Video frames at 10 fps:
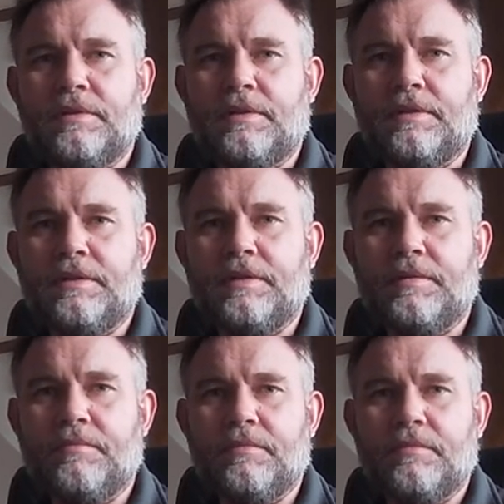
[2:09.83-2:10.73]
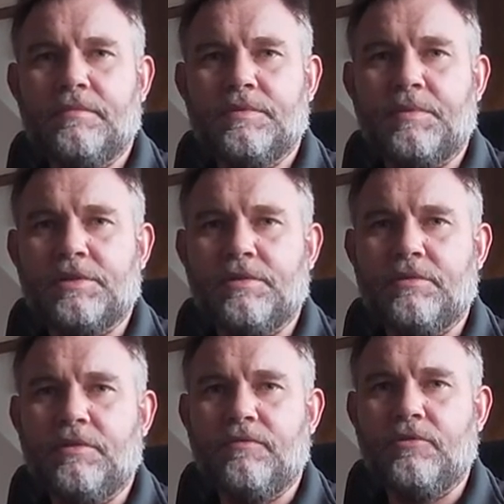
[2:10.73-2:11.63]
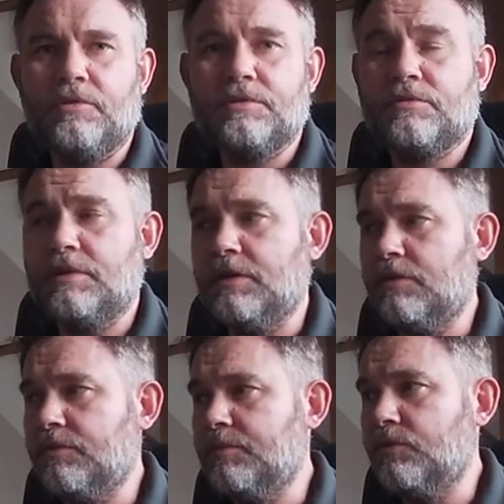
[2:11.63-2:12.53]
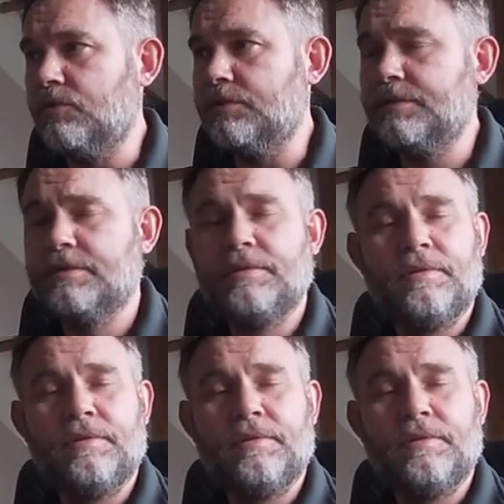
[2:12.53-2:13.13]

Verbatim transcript: Um, especially with the floors, quite a lot of them are wood.